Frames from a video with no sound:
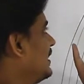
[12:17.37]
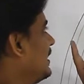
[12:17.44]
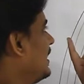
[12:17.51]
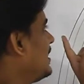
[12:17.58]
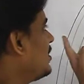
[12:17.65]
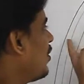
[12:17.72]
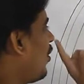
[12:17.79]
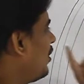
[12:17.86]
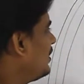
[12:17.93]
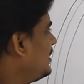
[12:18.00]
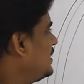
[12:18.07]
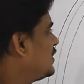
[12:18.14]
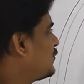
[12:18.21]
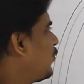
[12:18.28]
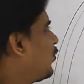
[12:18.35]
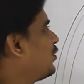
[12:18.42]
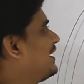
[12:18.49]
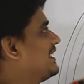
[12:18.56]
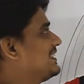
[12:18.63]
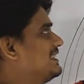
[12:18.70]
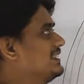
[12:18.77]
in all these 4
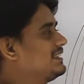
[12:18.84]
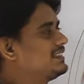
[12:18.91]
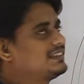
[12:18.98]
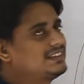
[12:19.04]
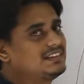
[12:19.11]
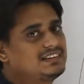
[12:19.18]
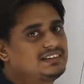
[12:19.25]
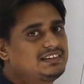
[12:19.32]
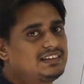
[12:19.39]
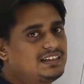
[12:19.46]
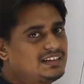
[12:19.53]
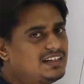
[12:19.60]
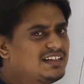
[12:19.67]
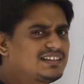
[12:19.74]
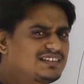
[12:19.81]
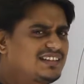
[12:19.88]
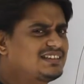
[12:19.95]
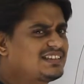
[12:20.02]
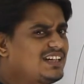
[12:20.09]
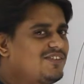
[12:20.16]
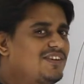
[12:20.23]
cases, the
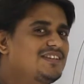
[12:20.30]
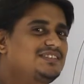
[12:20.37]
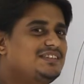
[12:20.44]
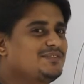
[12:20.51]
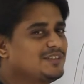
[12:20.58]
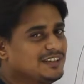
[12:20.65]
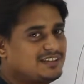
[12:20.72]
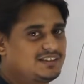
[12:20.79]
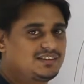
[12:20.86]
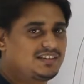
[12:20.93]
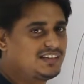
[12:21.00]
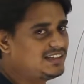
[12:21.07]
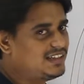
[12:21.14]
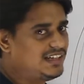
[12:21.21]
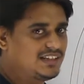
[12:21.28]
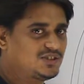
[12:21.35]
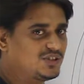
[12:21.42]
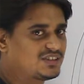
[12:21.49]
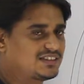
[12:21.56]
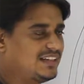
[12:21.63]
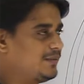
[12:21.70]
distance covered is different. It is
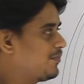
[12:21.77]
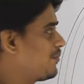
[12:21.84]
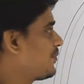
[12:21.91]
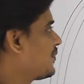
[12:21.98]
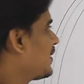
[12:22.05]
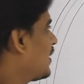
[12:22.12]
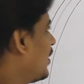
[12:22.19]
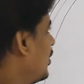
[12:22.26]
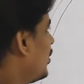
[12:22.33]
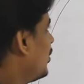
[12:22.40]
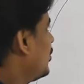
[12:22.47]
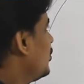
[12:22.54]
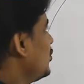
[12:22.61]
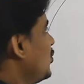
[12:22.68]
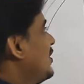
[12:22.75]
not same. So,